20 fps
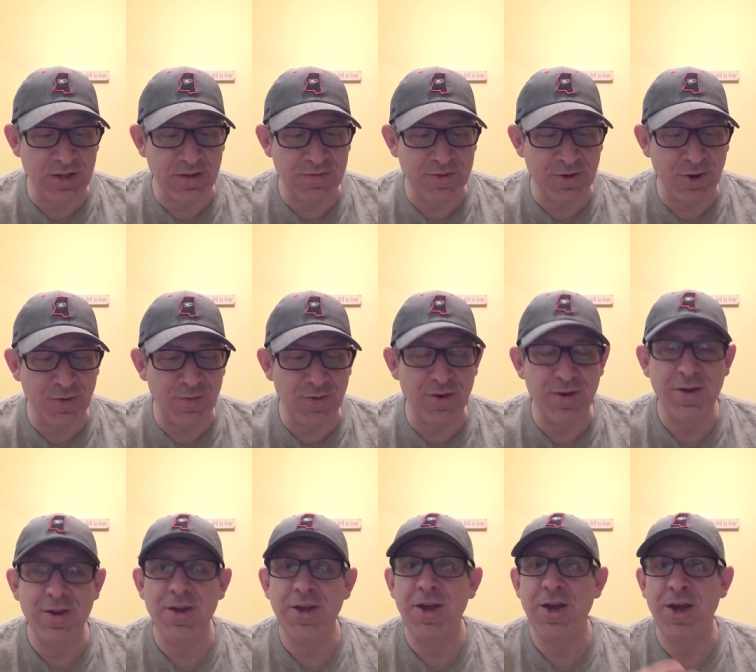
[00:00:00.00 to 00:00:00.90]
left over,
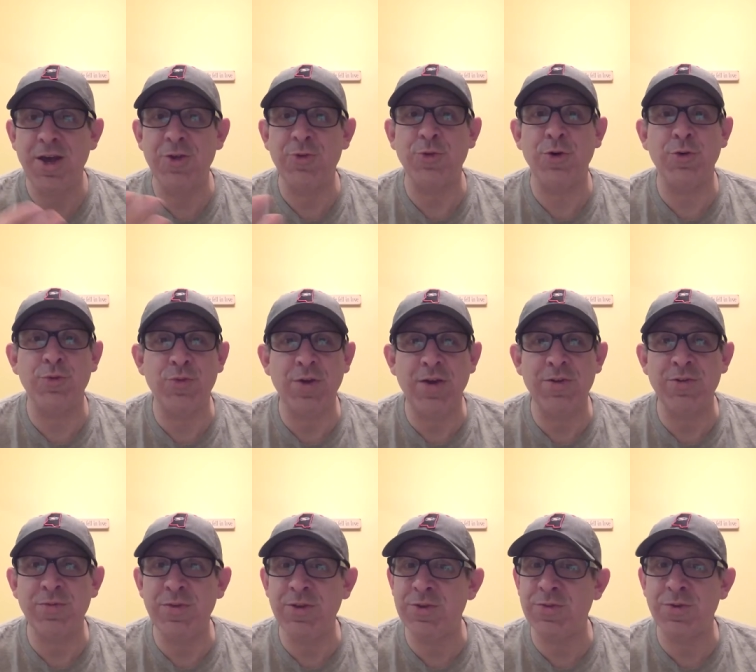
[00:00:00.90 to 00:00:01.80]
uh, 12 tribes
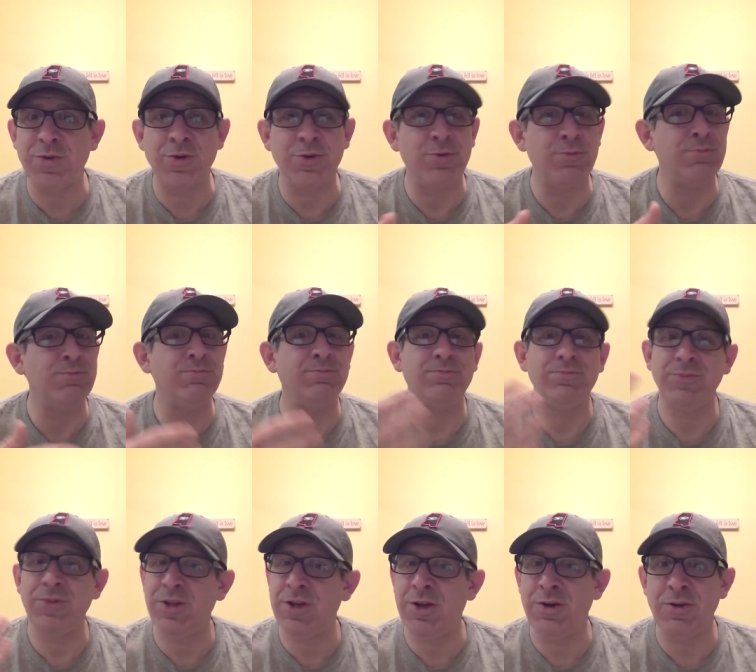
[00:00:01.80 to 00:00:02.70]
of Israel.
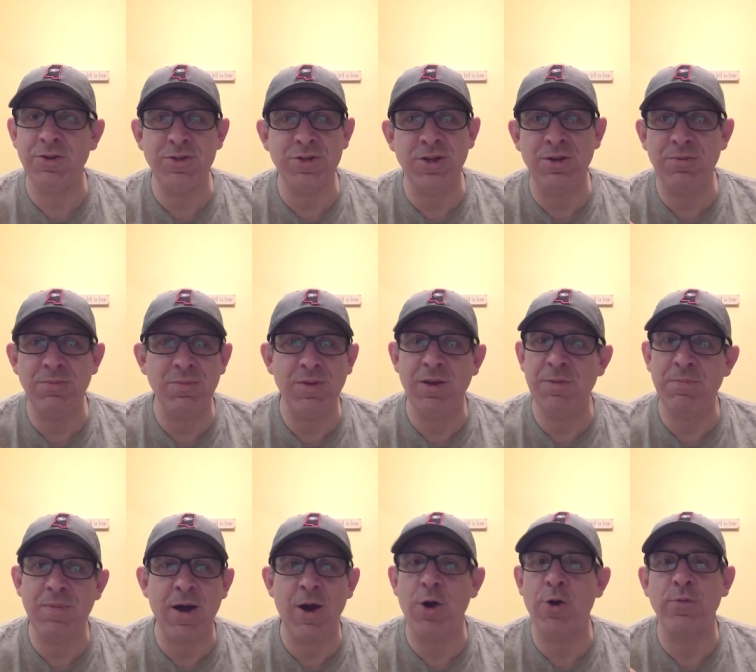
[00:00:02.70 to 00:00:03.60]
You know, it's a, a,
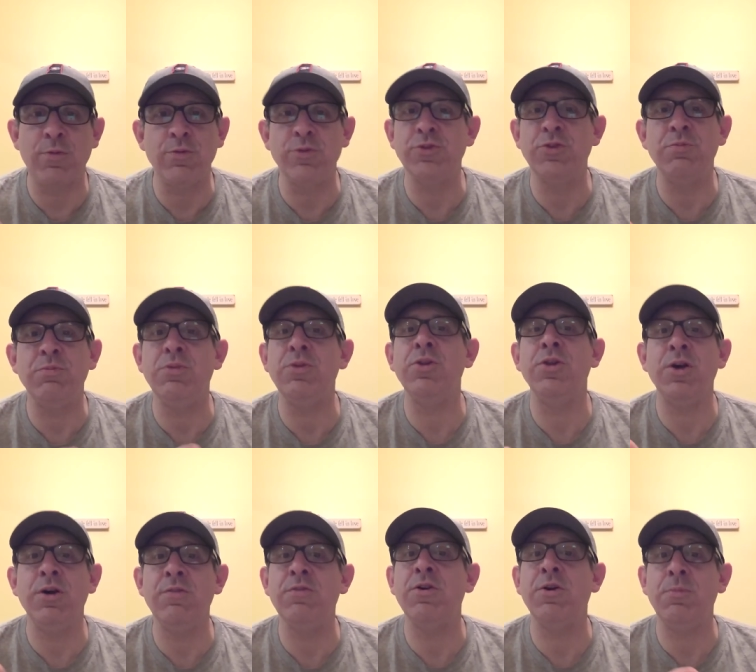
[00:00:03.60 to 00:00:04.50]
powerful symbol
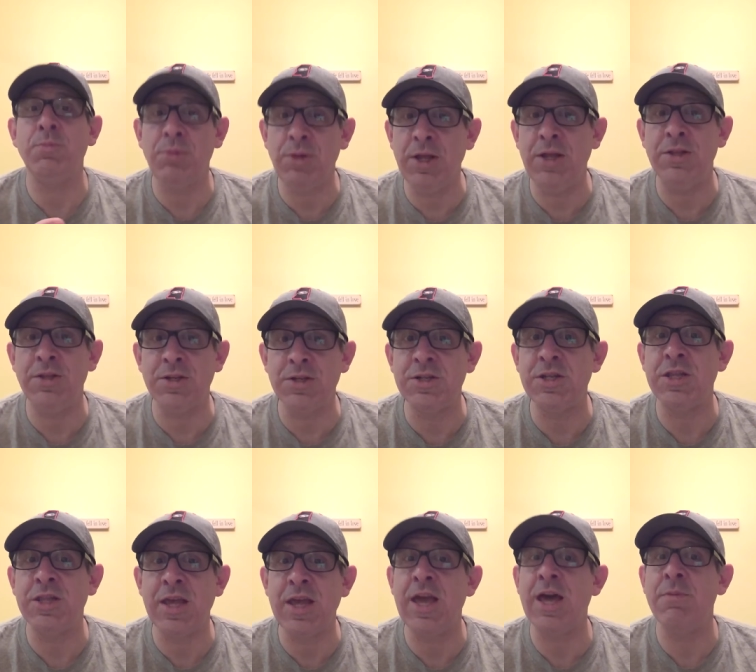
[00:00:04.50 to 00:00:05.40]
of completeness that
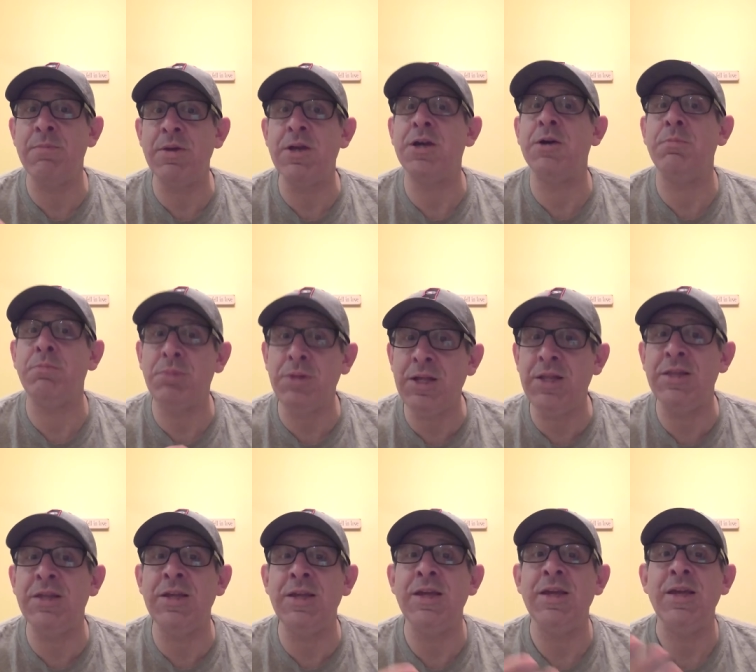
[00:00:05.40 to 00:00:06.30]
they had been
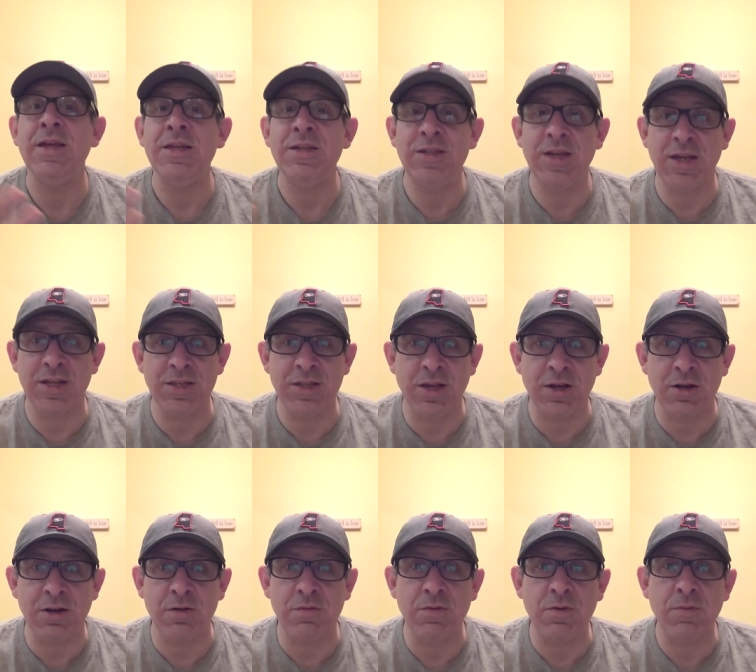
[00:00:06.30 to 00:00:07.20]
completely taken
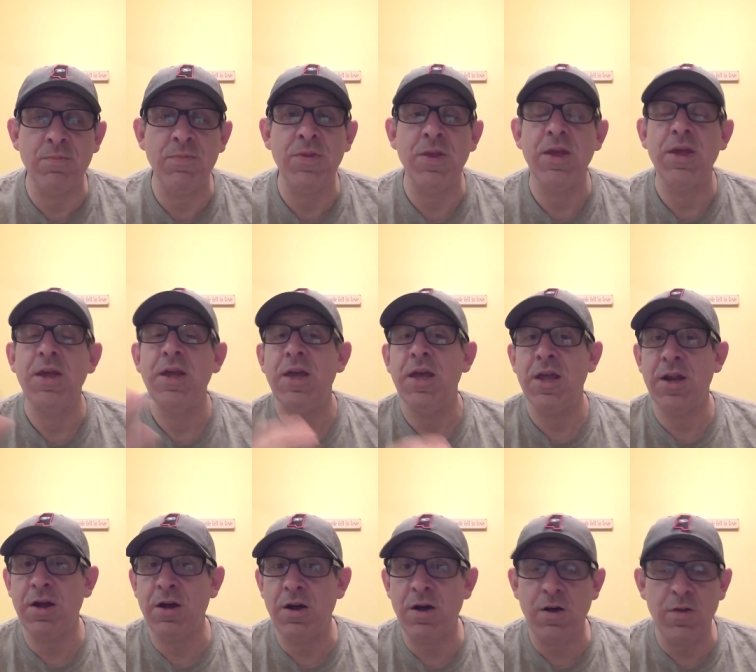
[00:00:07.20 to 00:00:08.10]
care of. And
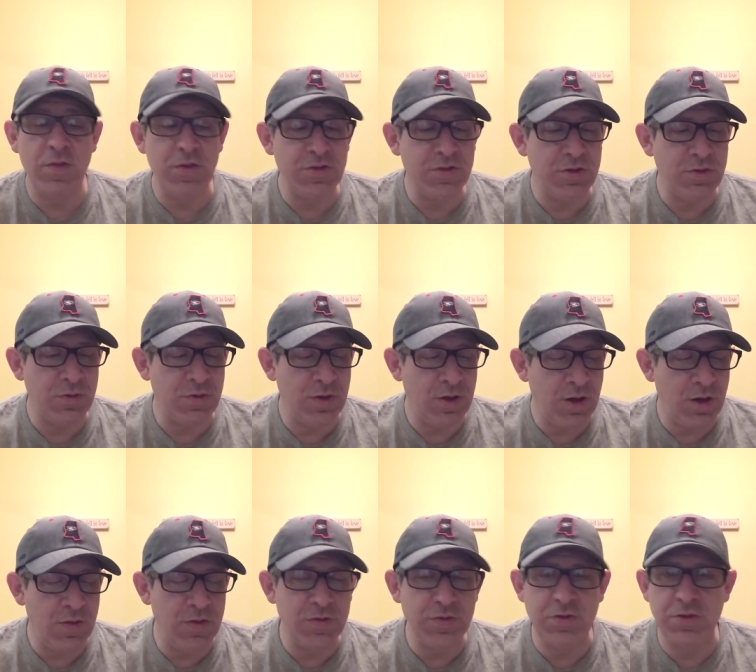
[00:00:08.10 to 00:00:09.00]
all this,
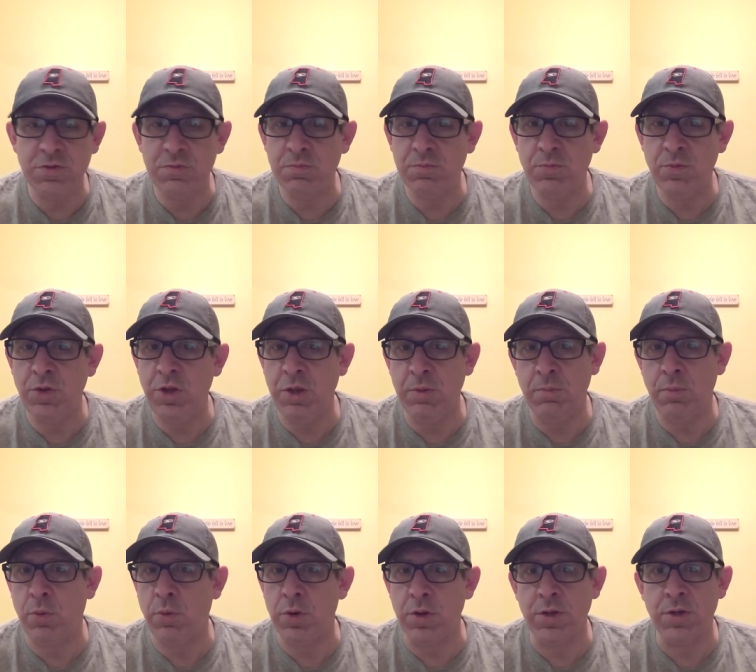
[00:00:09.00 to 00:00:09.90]
all this is really
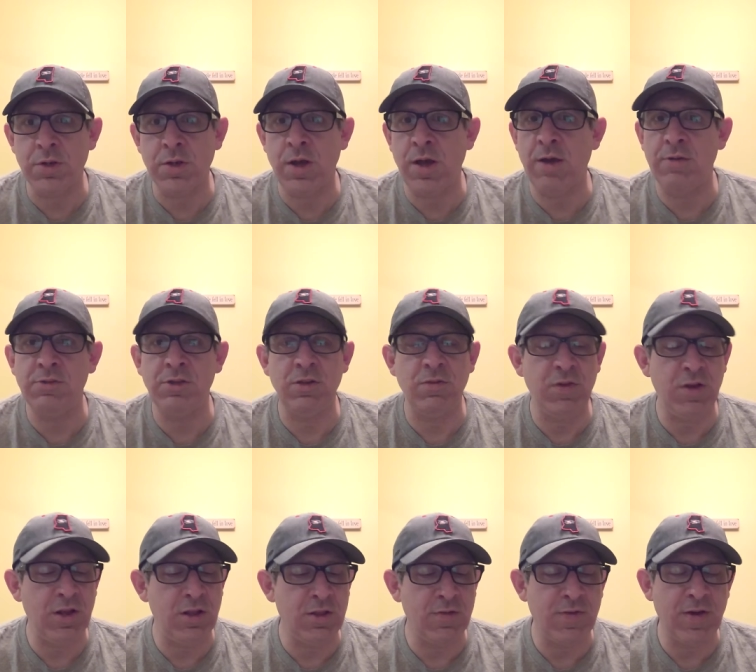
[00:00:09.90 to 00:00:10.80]
important. After the
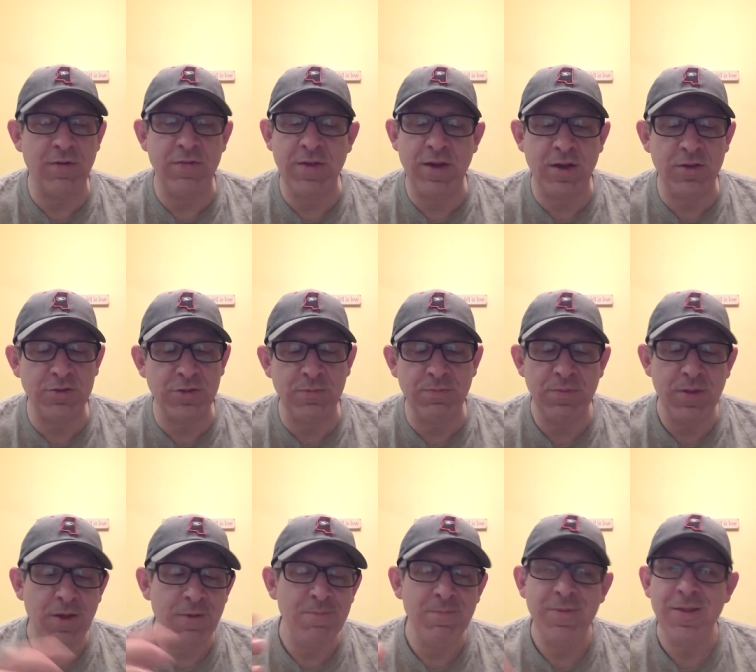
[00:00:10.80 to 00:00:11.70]
beginning of the 5,000,
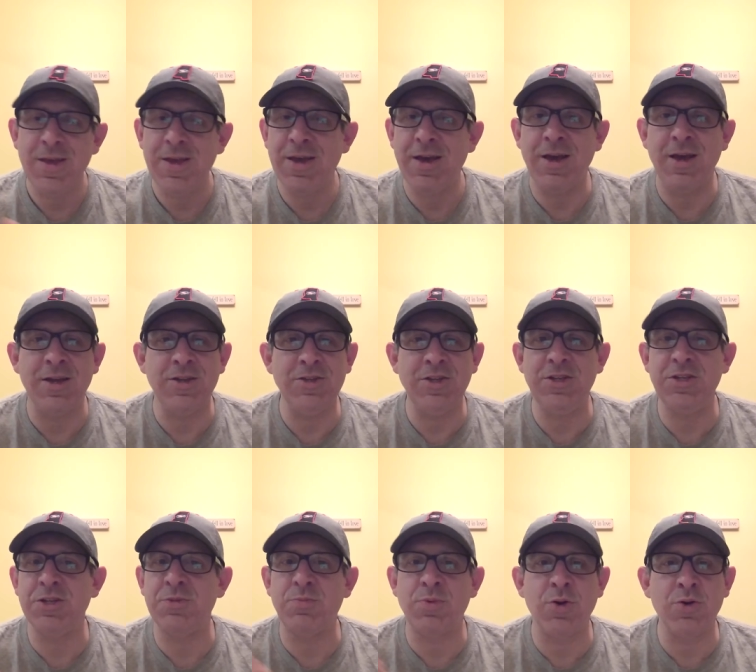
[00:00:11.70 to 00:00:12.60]
uh,
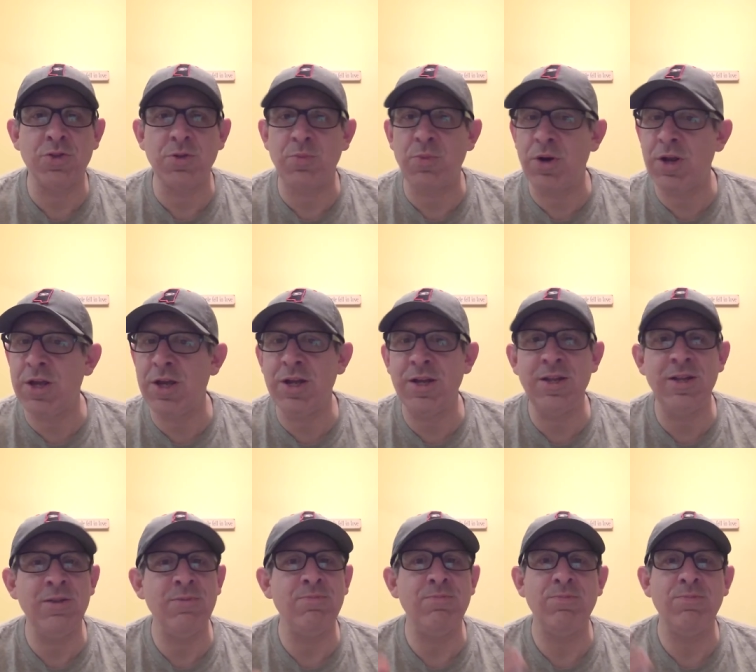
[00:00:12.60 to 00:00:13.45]
Jesus broke the bread,